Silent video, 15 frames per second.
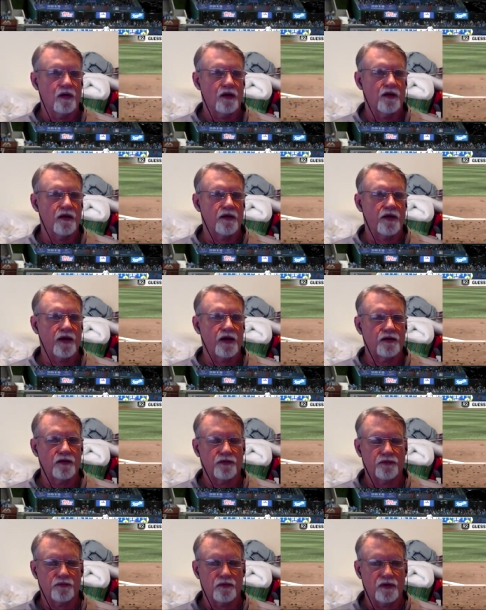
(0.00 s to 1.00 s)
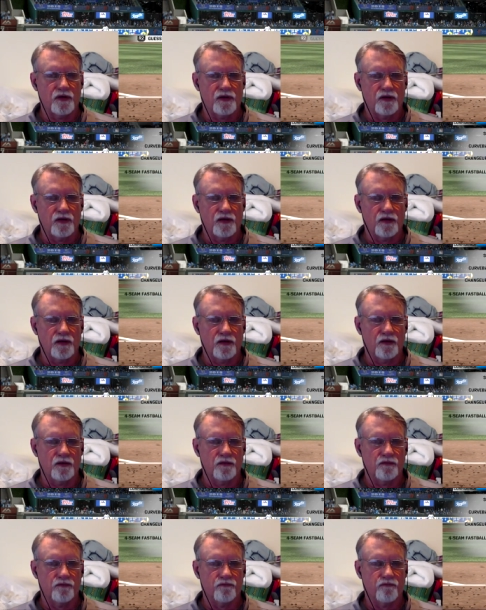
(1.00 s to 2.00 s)
All right, 9 to 3.
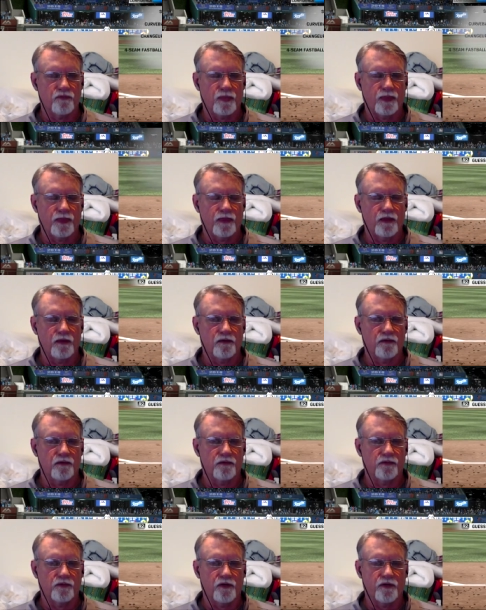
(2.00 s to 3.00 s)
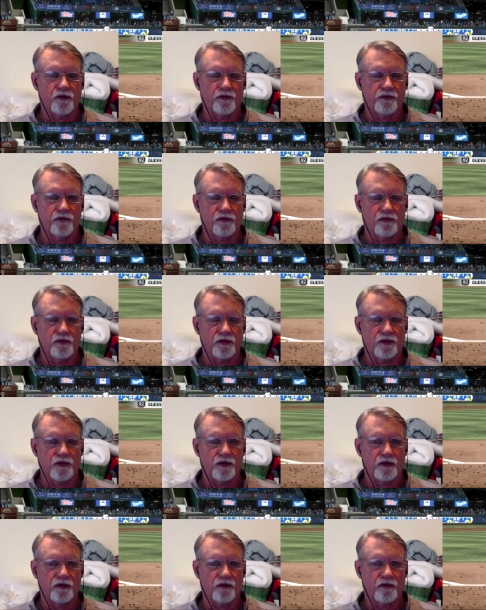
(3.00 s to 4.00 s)
Starter still in
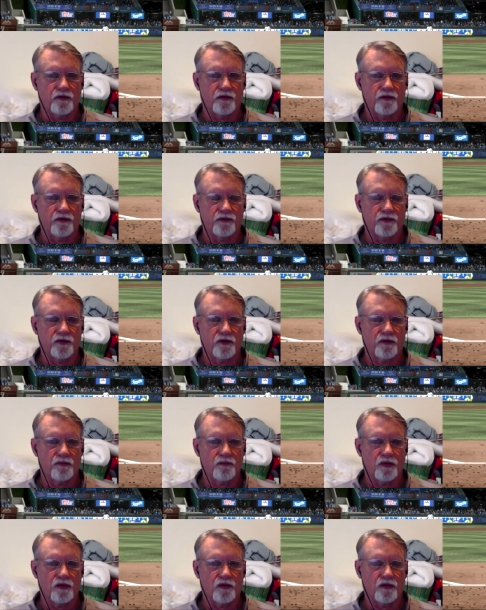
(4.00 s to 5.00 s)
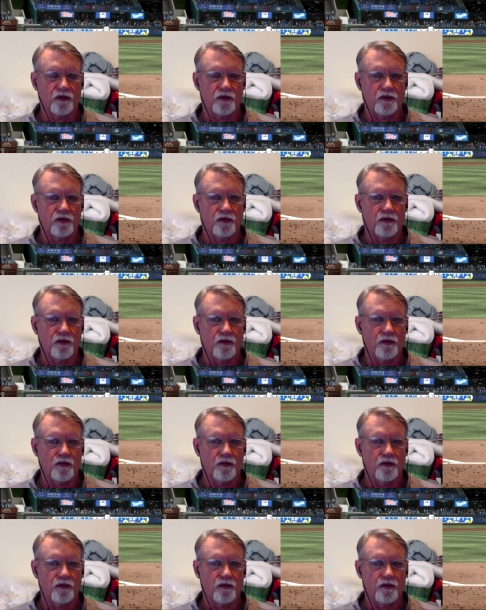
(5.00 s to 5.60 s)
there. Sinker baller.